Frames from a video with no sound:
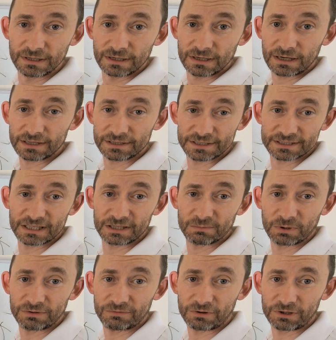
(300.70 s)
the
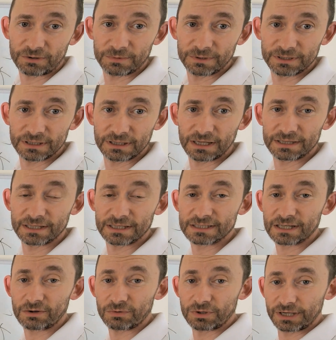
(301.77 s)
standby environment. And that's
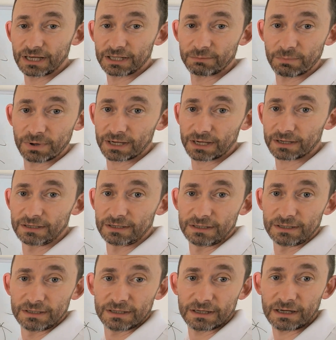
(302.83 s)
how they got back
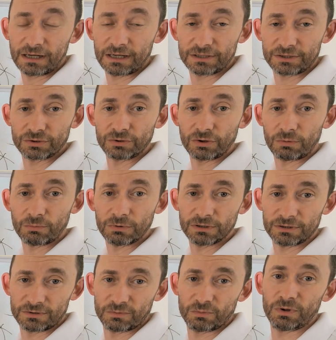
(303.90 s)
to
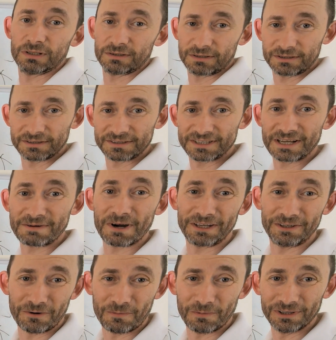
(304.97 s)
normal. Well,
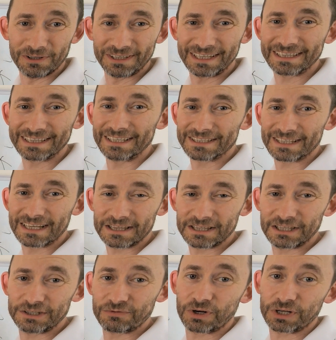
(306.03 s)
semi-normal, at least got
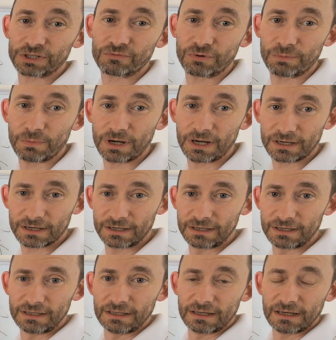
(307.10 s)
their directory back
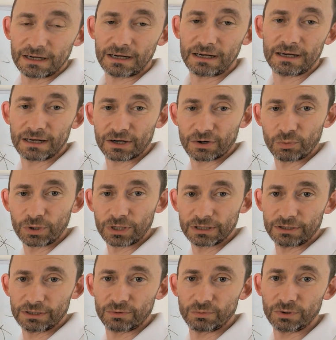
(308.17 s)

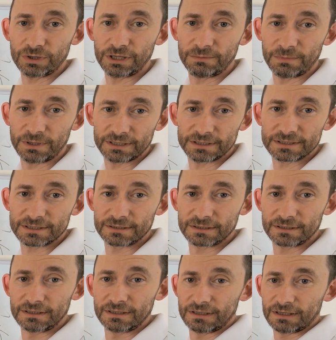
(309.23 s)
quickly within minutes.
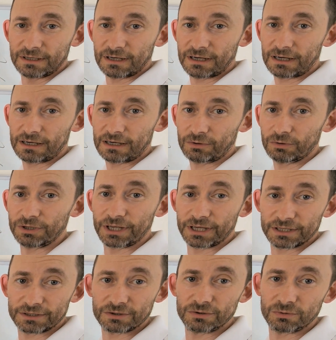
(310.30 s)
All they
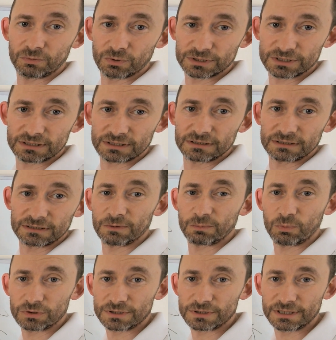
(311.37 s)
had to do was
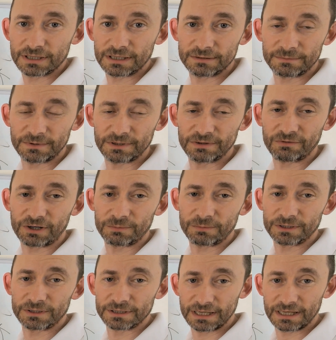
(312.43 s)
unpause their
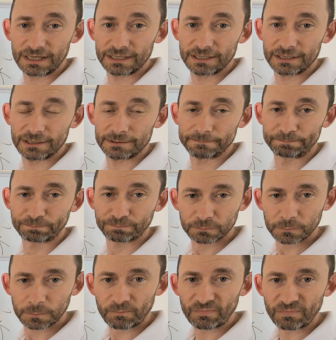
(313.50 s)
environment and
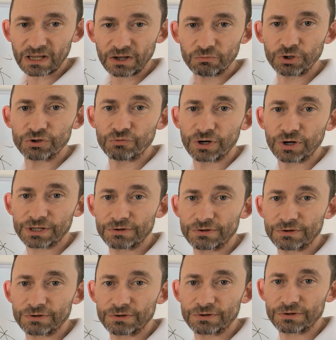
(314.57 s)
redirect the
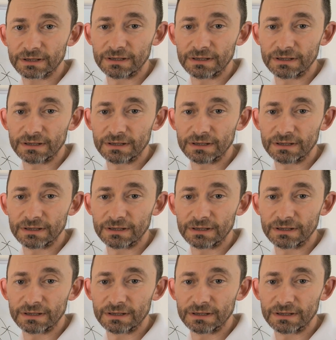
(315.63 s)
traffic.